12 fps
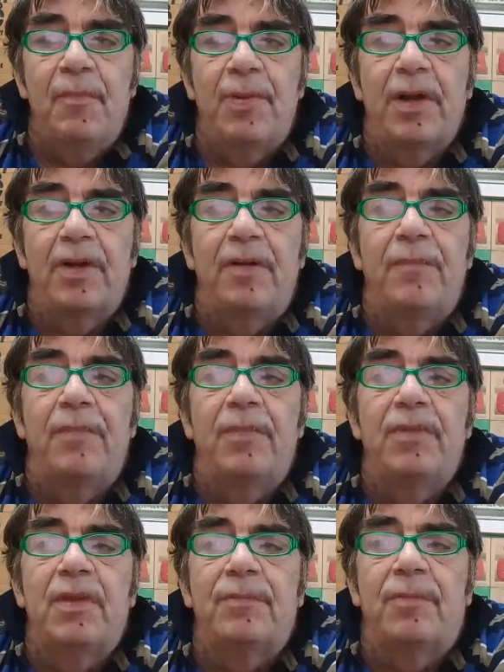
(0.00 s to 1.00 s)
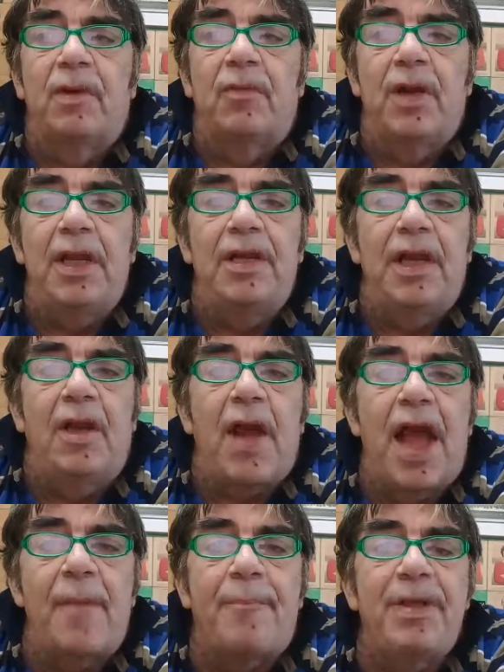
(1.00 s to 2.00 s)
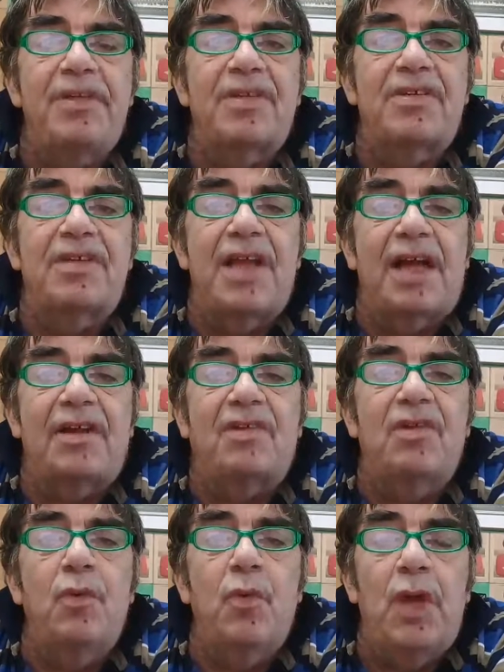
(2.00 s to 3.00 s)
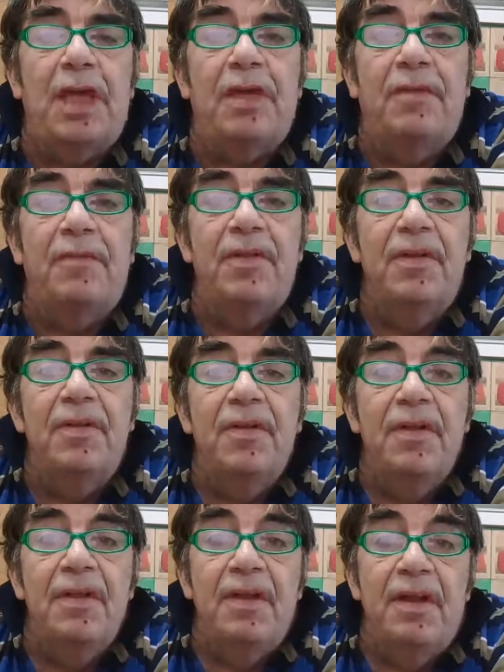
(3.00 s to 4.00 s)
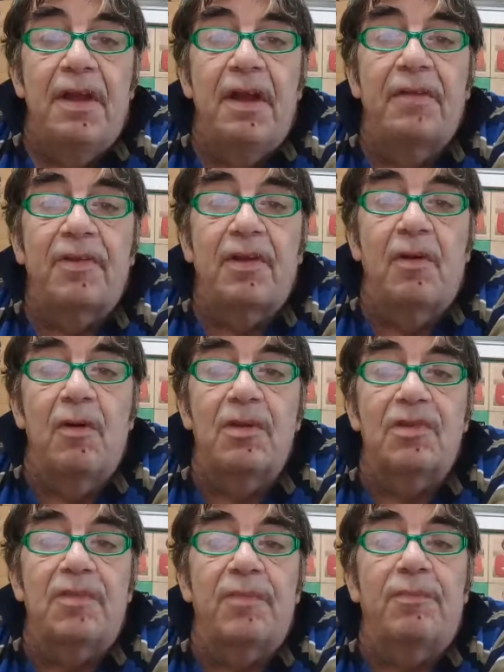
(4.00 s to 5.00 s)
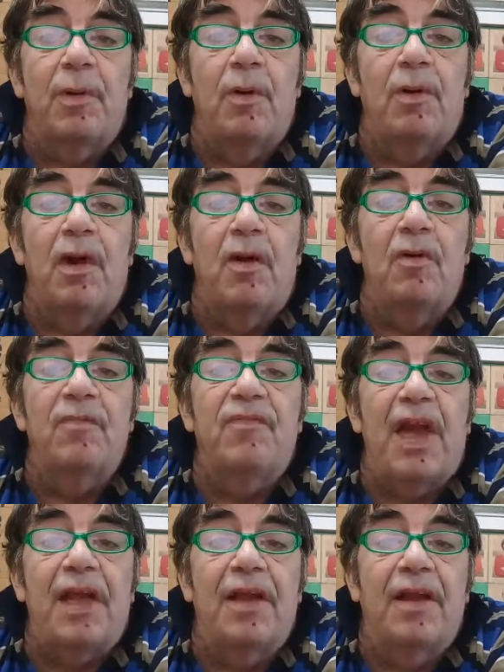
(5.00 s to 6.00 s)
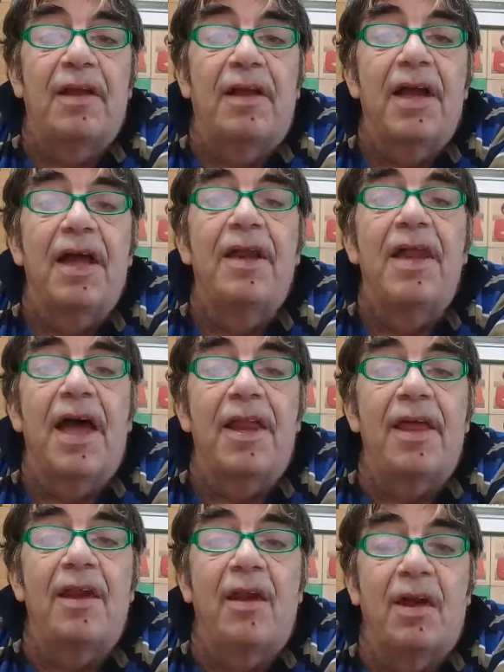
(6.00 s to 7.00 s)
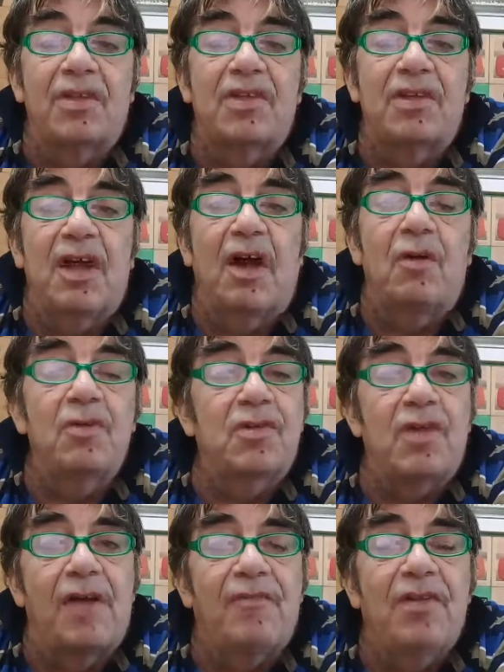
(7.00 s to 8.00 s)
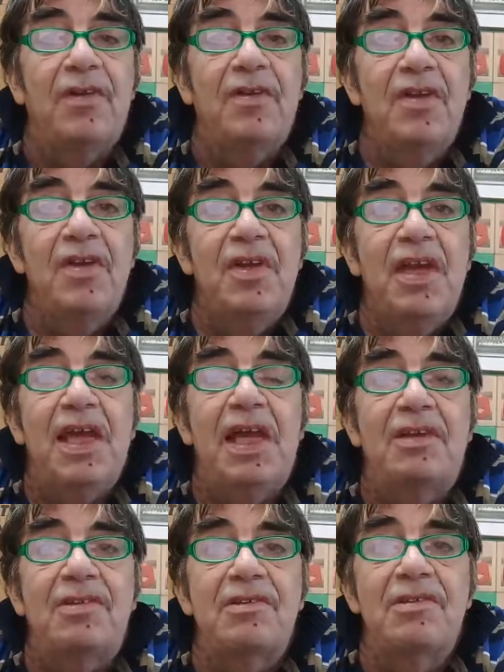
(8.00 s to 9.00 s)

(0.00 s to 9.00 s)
but Mourinho happy to snatch the win. Of course, poor old Wenger, another loss at Old Trafford. It has